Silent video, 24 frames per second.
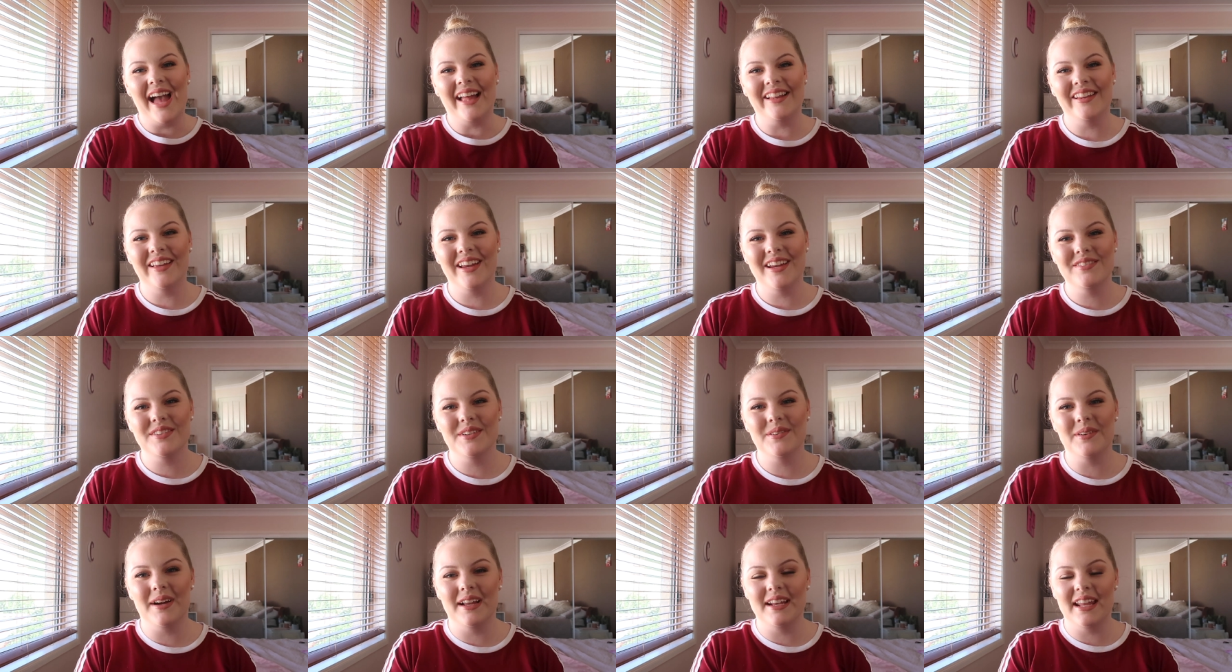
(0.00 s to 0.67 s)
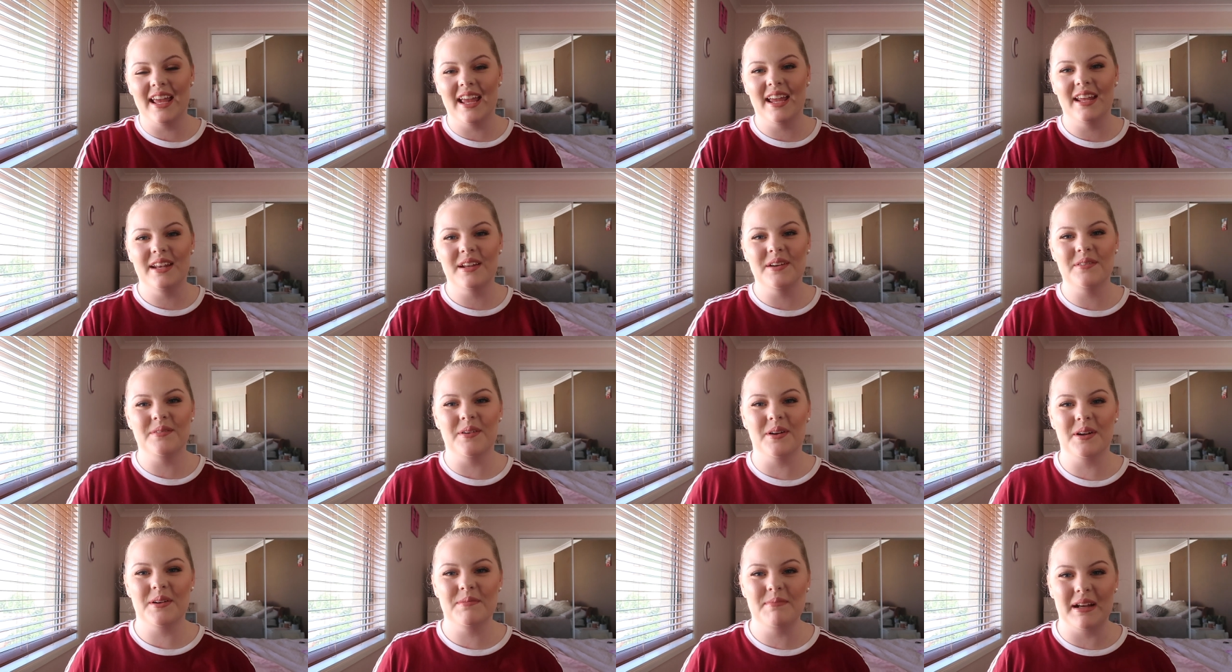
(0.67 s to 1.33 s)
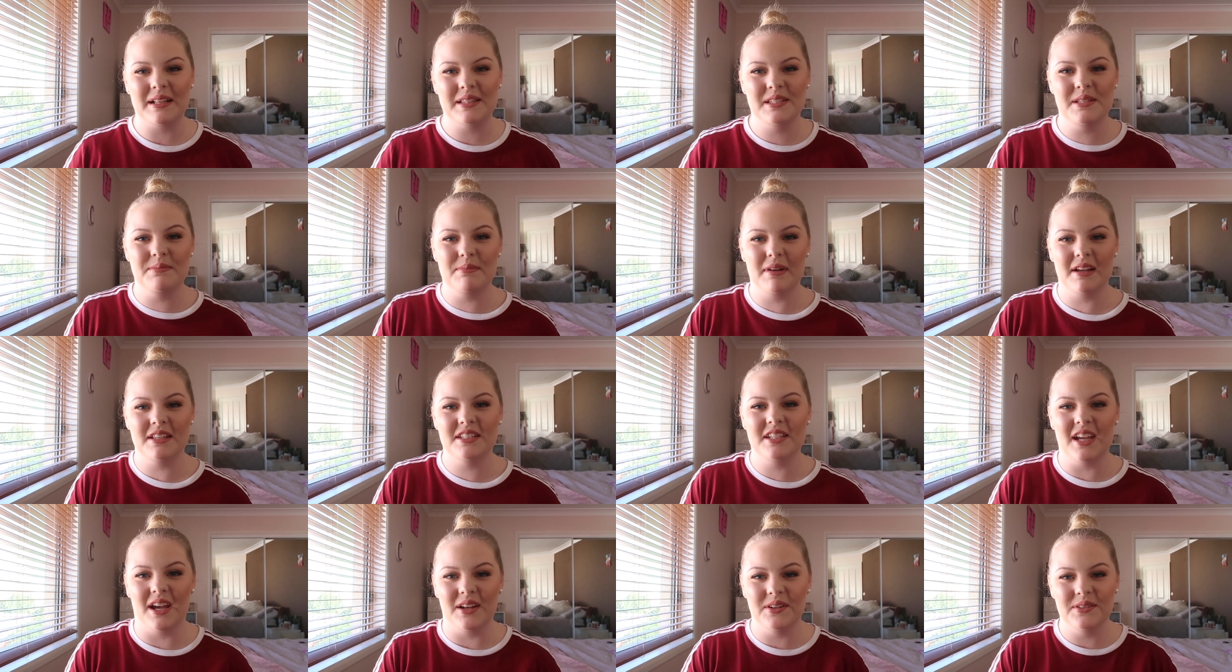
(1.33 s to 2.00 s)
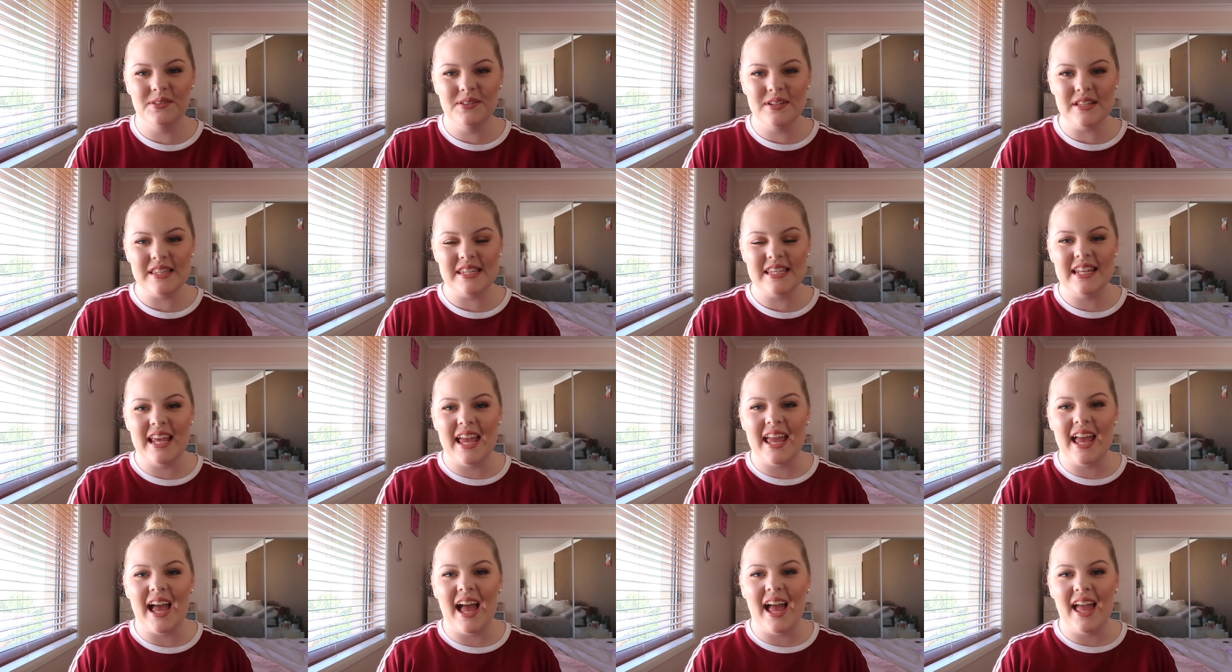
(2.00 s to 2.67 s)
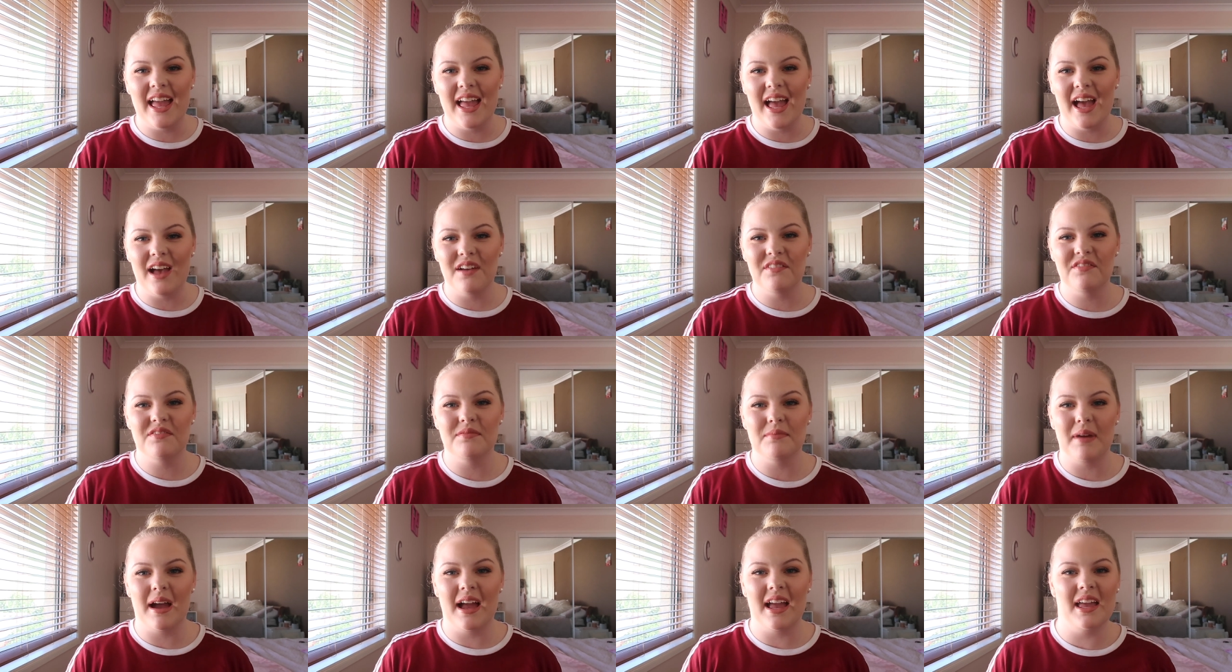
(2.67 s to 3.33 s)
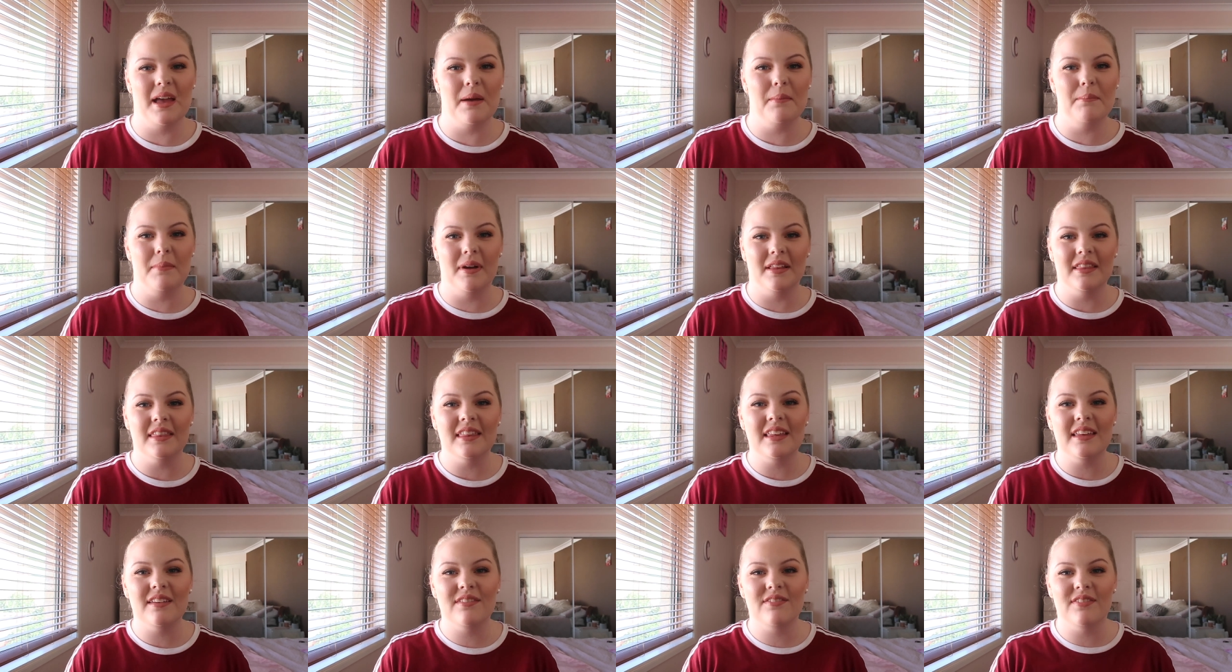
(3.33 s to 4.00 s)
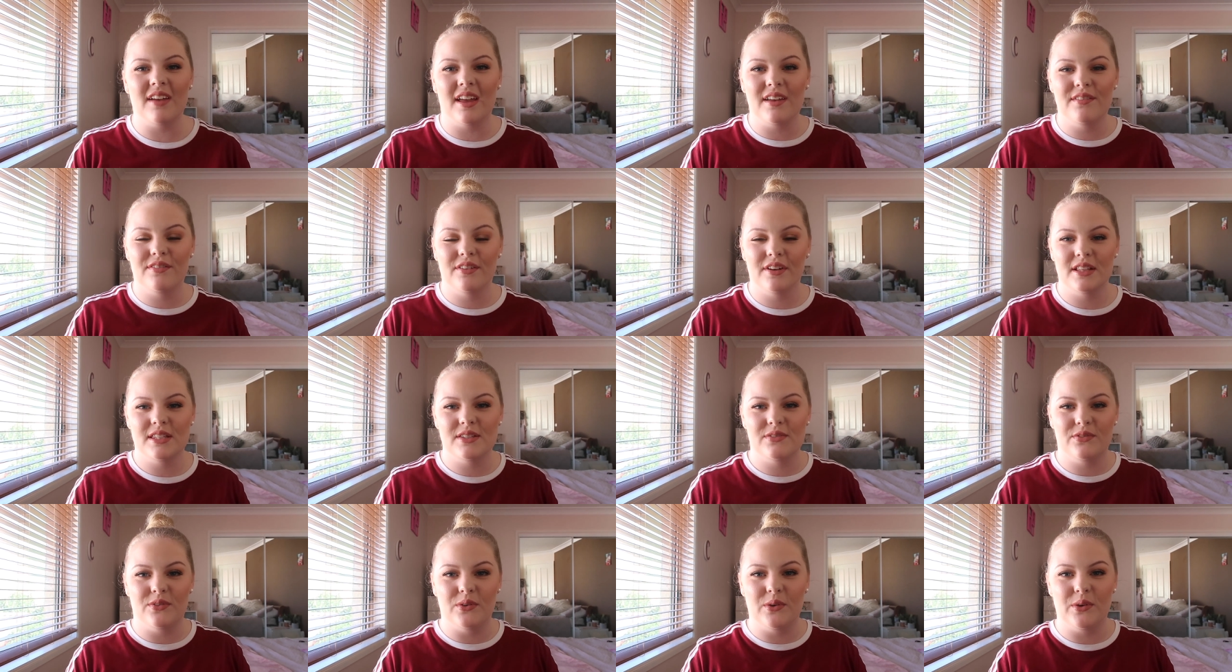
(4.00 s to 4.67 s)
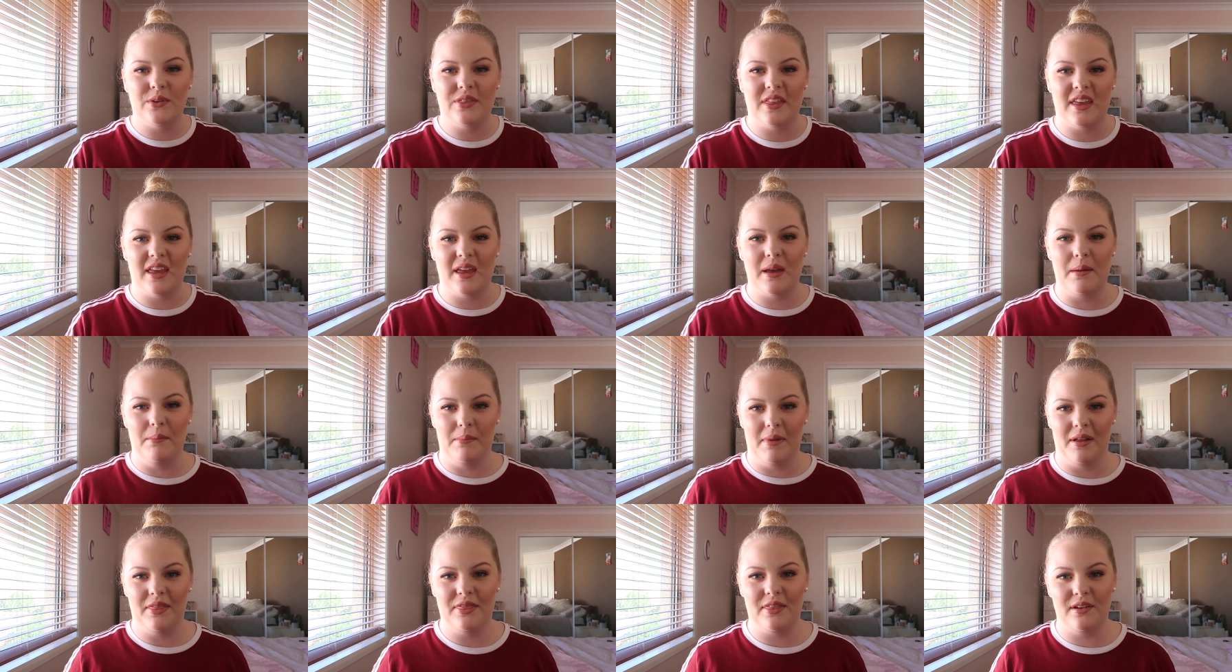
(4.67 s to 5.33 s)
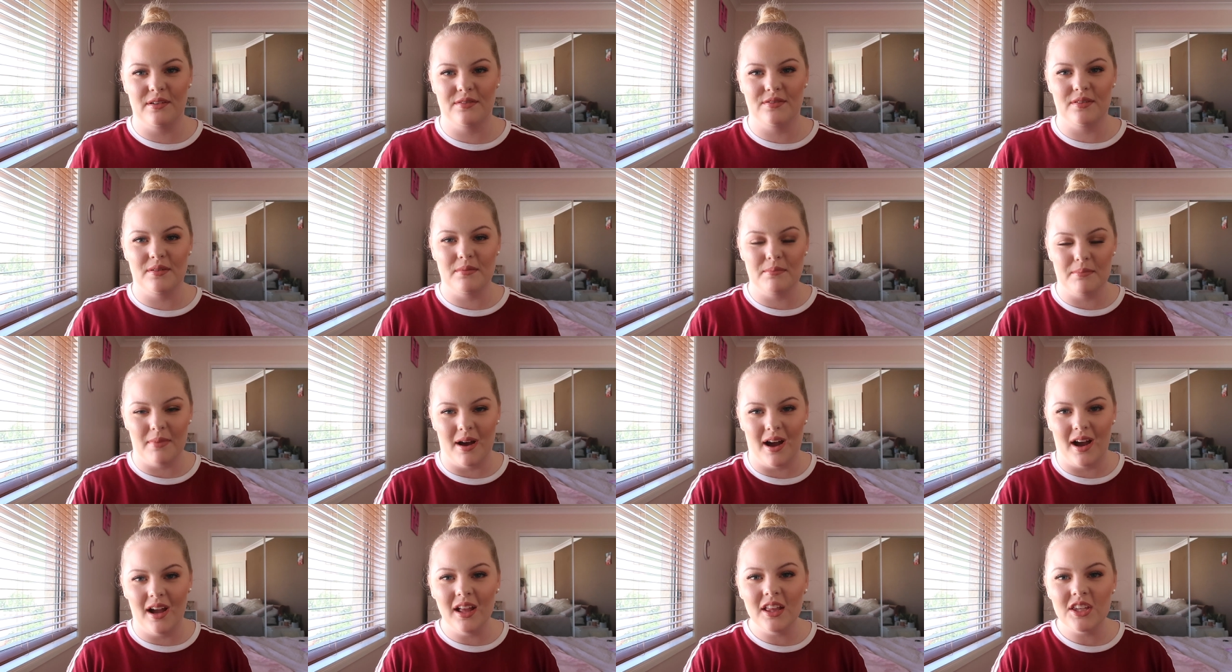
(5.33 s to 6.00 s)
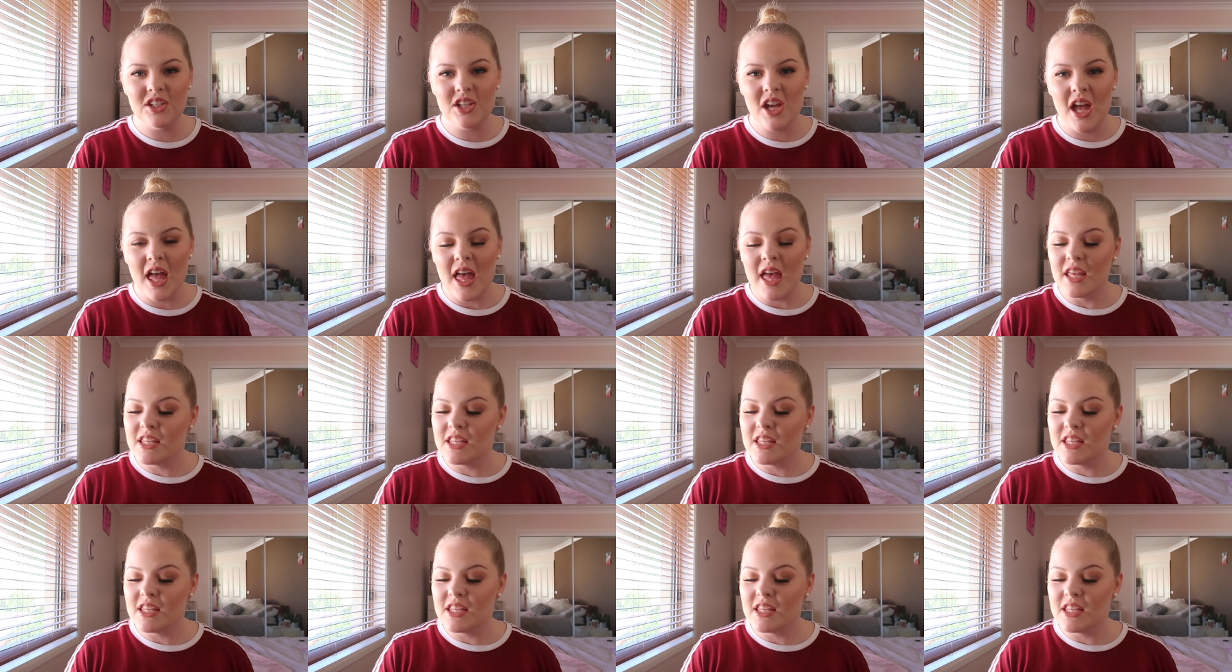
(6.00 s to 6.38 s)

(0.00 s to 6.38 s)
Hello everyone and welcome back to my channel. Today I have my monthly favorites for the month of March.